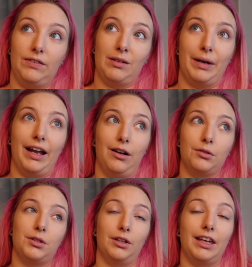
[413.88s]
leaving my
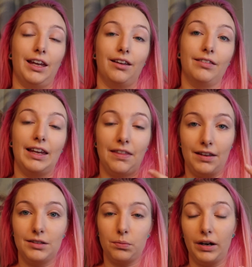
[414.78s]
house looking like
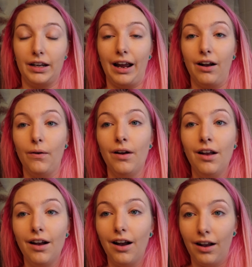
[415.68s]
this right now.
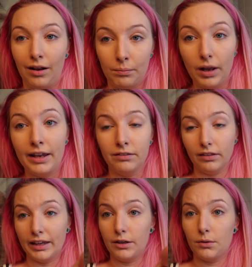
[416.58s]
And
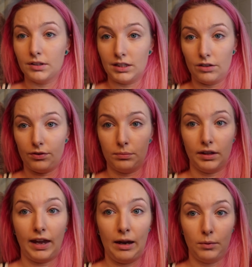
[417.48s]
like you can see from
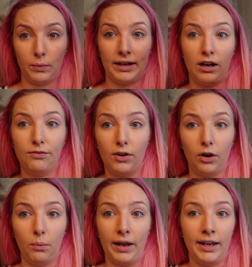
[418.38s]
the camera right now
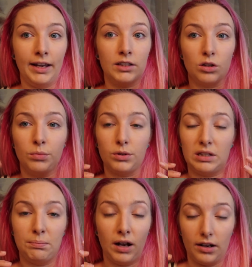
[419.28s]
far away, it's almost
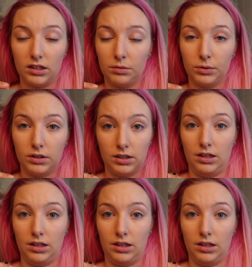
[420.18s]
impossible to